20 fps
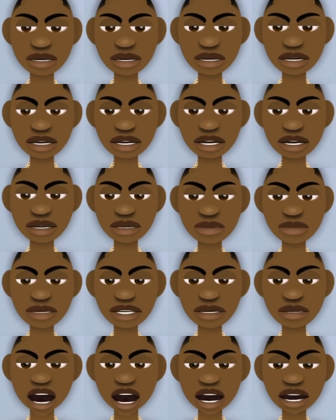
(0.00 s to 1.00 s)
I mean,
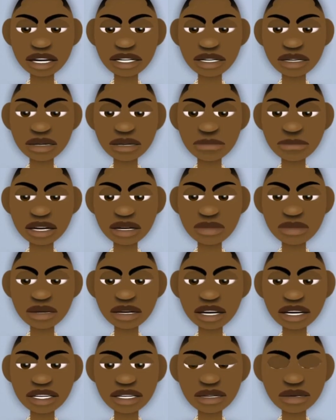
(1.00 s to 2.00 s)

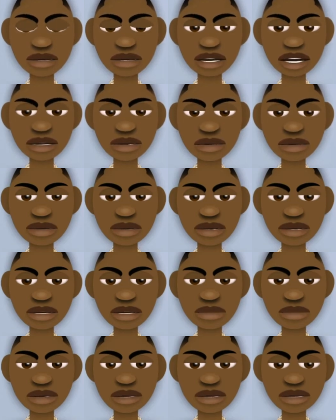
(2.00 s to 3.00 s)
that's like,
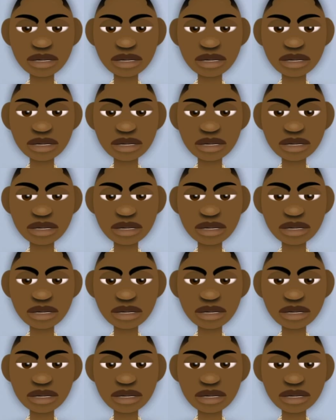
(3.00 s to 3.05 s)
okay,